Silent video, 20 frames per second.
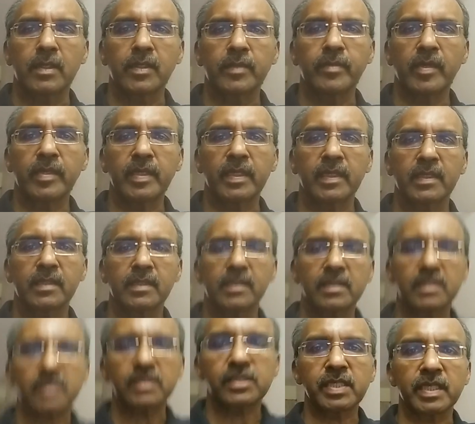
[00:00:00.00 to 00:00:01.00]
Good morning.
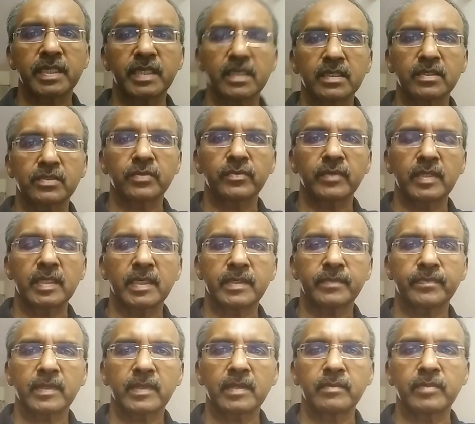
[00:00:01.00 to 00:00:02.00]
This is Cherian Kuruvila,
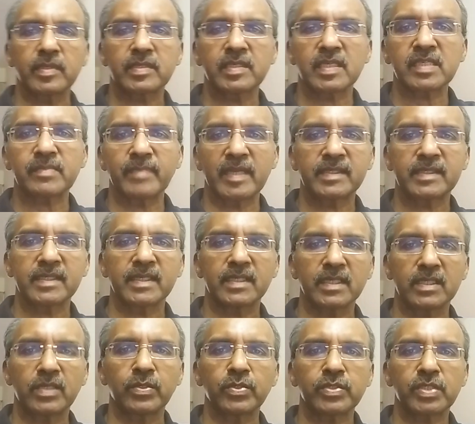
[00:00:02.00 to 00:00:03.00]
business mentor and
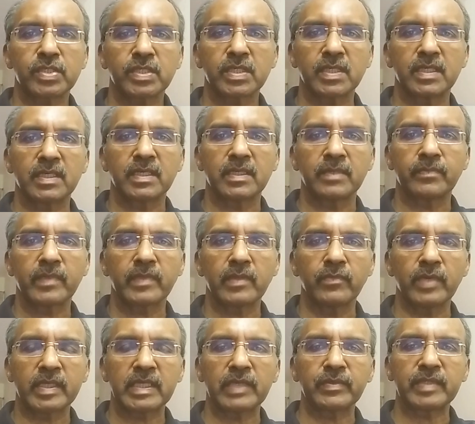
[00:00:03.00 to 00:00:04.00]
a coach
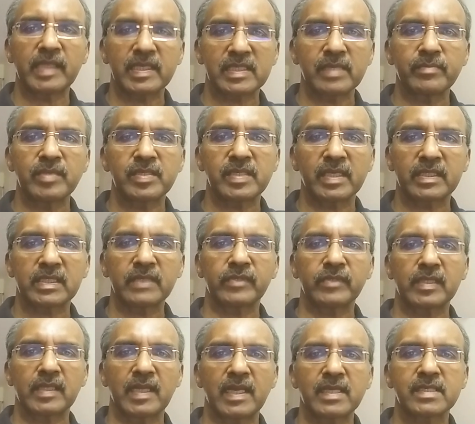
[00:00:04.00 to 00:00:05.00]
working with the SME sector
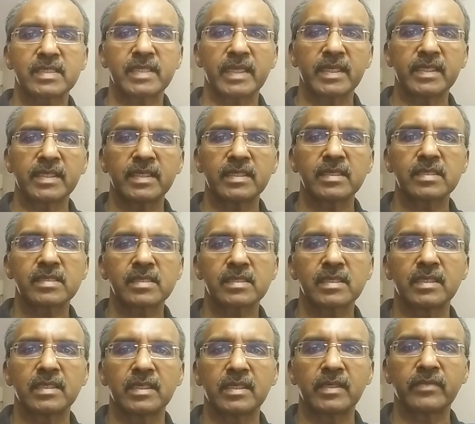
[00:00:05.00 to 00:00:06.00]
for the last 10
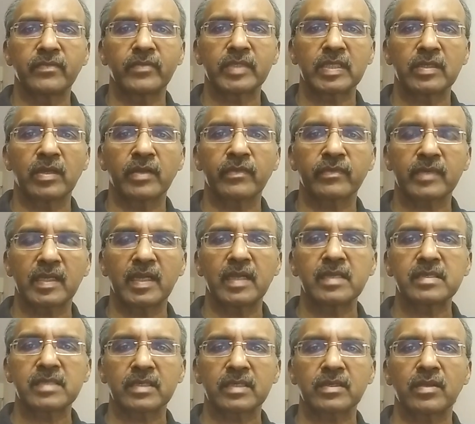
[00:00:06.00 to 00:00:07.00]
years with a lot of
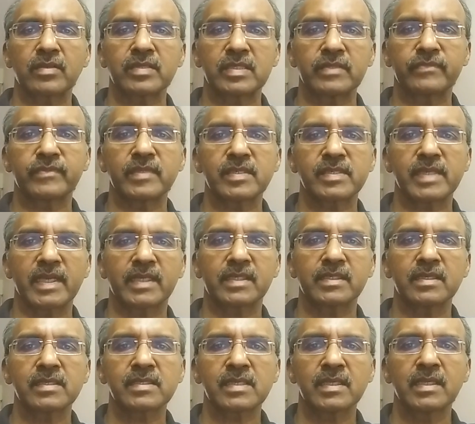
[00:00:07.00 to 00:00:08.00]
clients across different
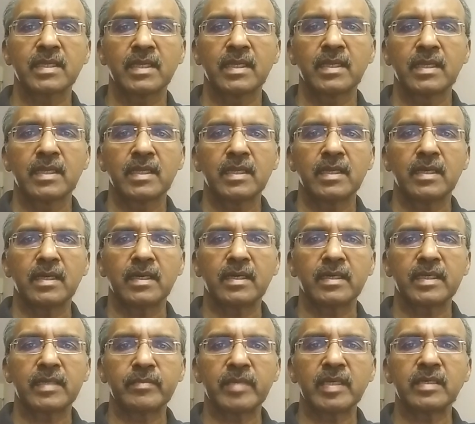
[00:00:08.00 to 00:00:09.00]
sectors.
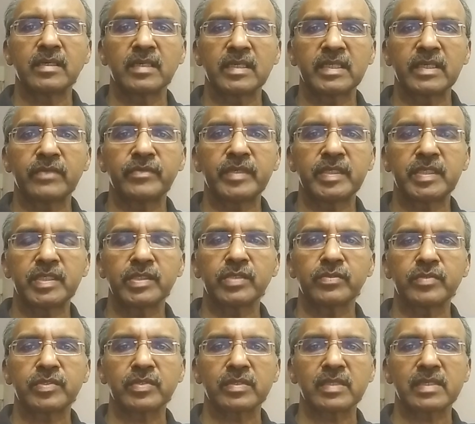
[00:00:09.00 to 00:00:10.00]
In my earlier video,
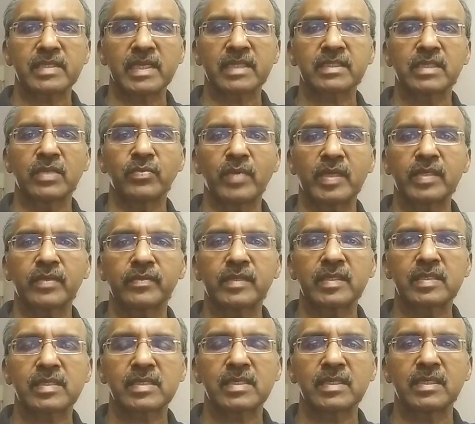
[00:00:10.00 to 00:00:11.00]
which was section one of
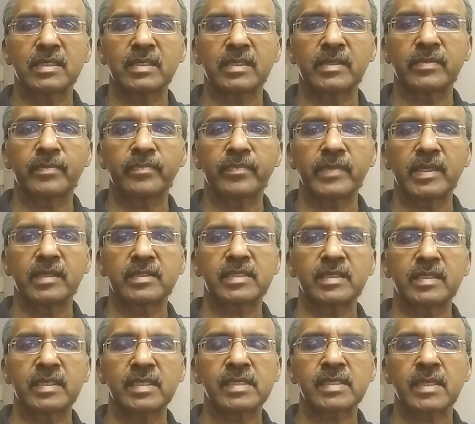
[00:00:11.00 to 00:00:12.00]
this
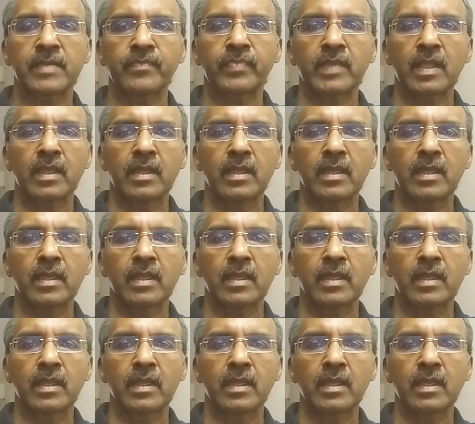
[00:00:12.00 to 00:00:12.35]
series,